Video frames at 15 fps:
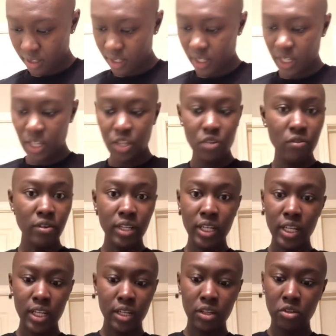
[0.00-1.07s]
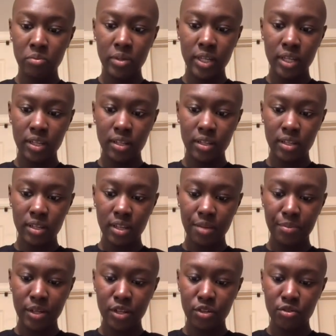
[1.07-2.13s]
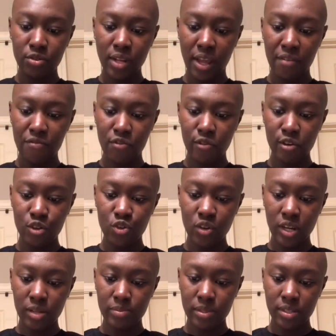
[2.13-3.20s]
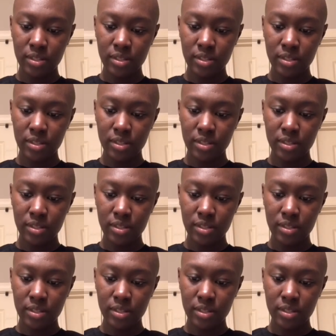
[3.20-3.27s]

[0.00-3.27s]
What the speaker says: And you only need a little bit. I'm gonna do like 4 drops.